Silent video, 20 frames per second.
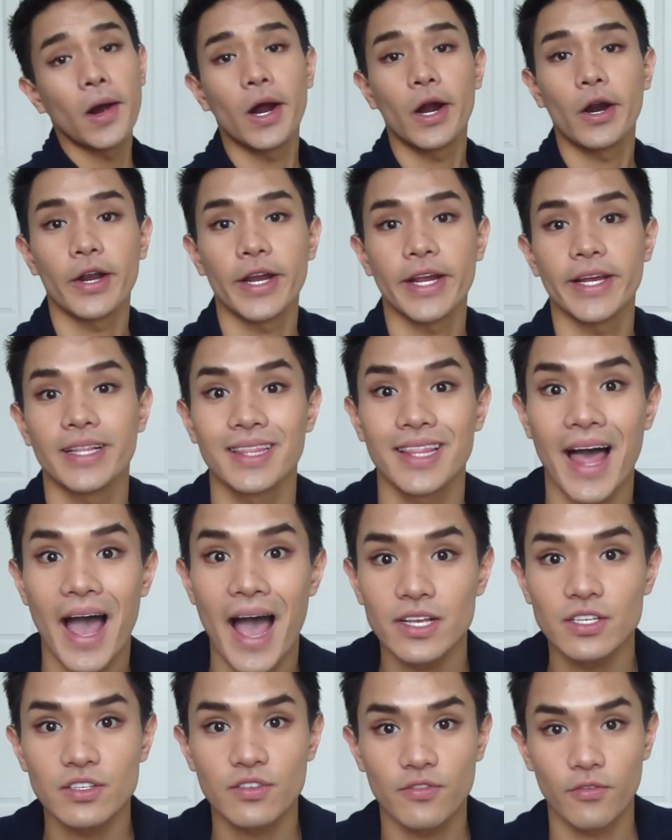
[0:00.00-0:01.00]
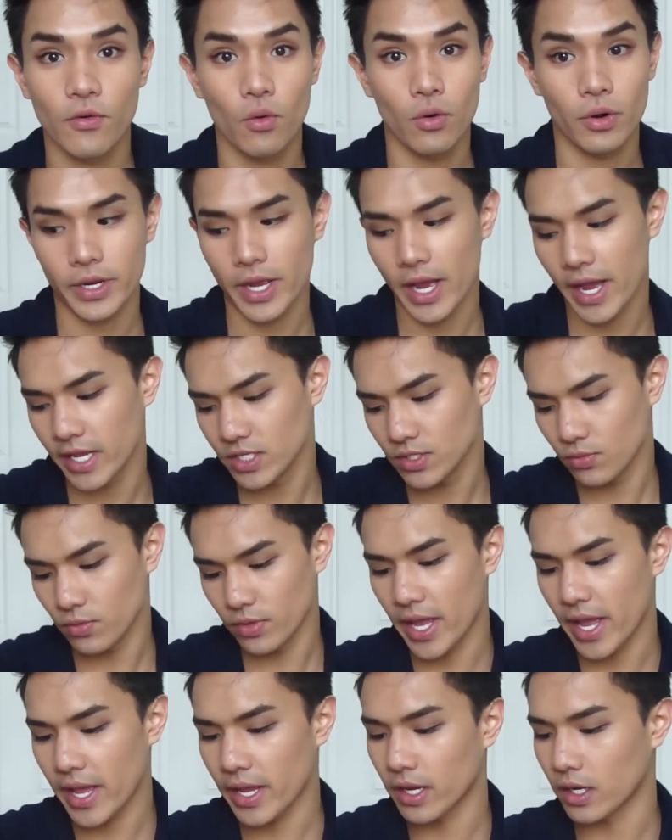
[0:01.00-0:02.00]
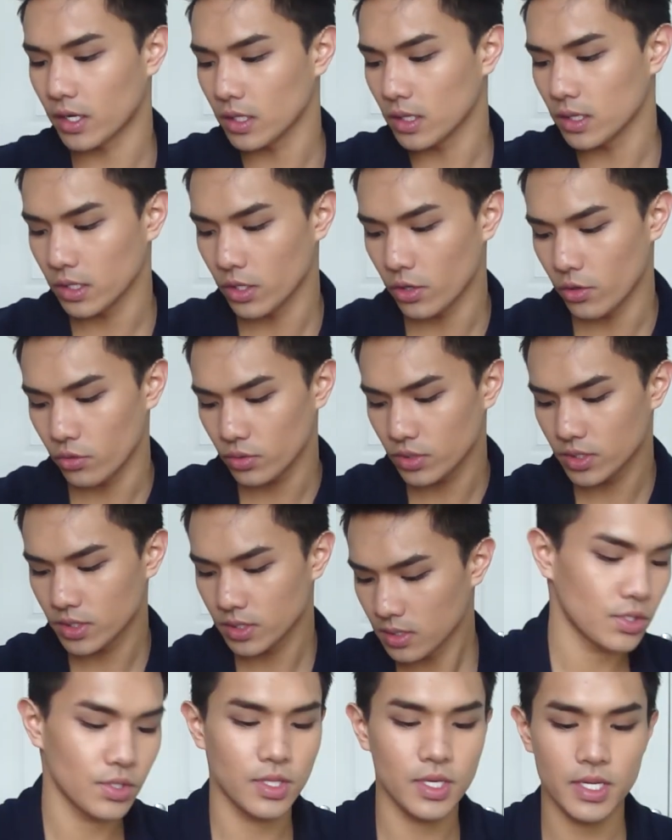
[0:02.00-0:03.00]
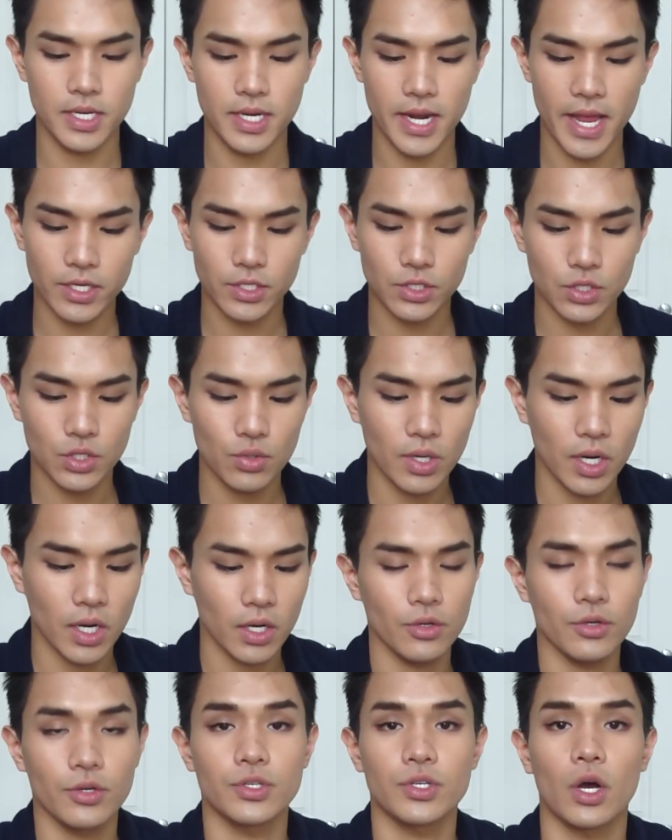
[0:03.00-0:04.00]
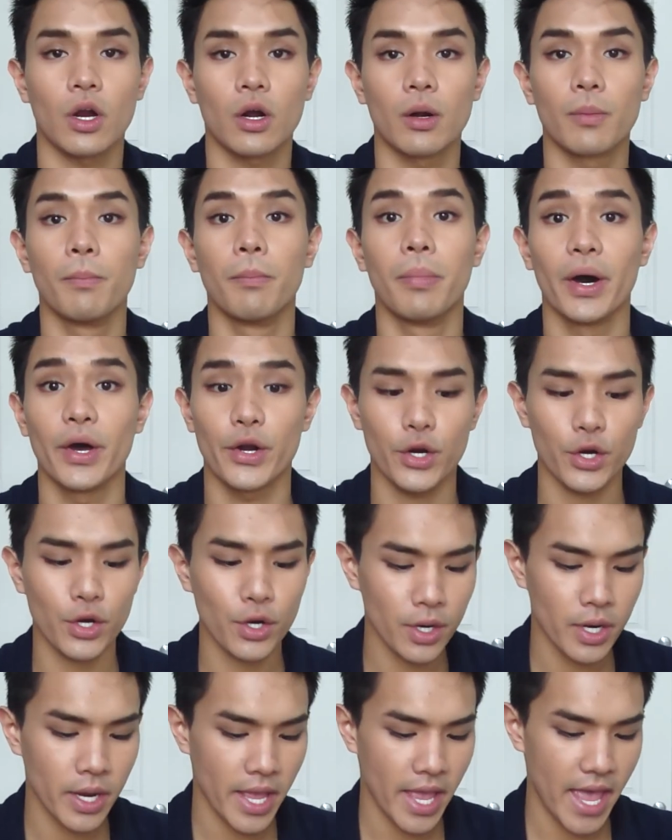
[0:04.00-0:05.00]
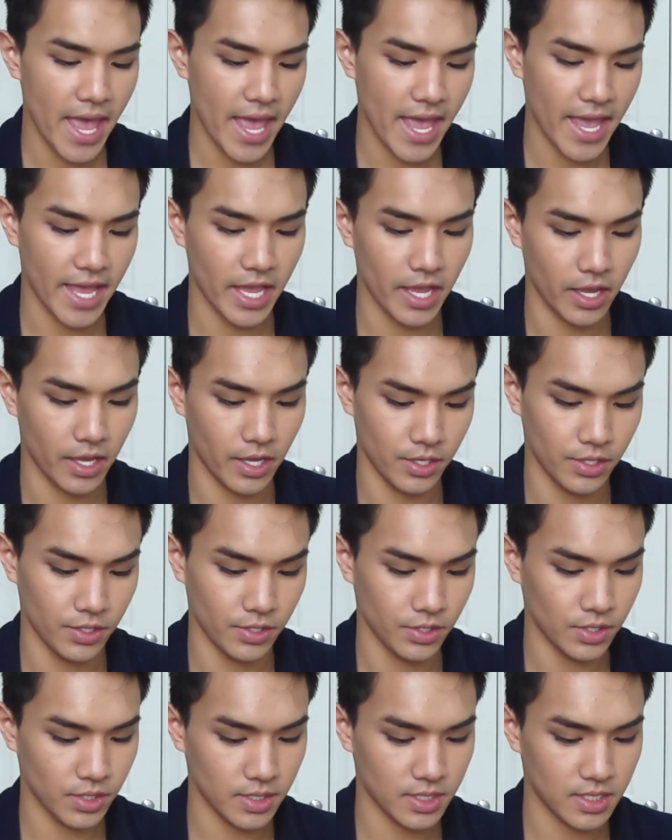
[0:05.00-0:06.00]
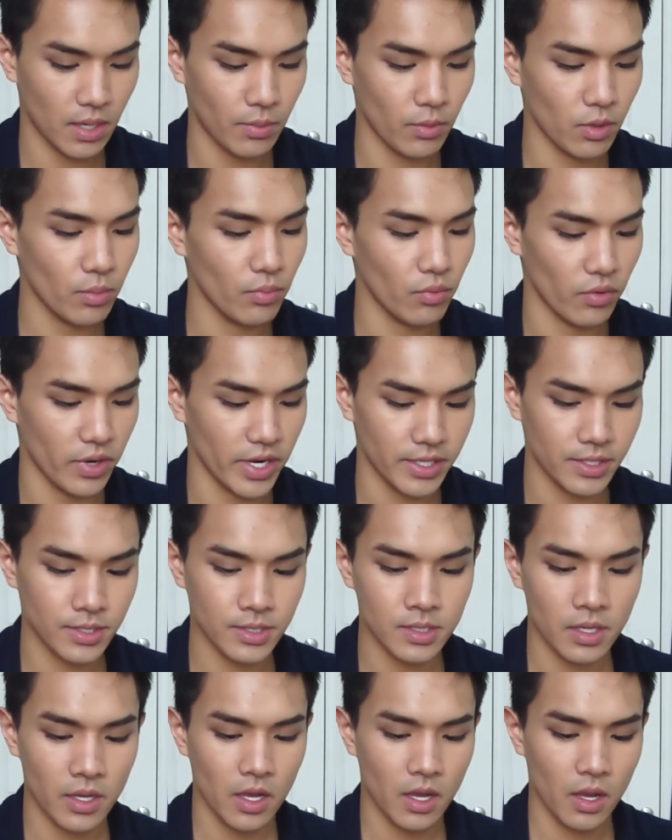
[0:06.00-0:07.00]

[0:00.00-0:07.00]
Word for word: All right, last four guys, we're getting close. The next two colors are Butter and Summer Breeze.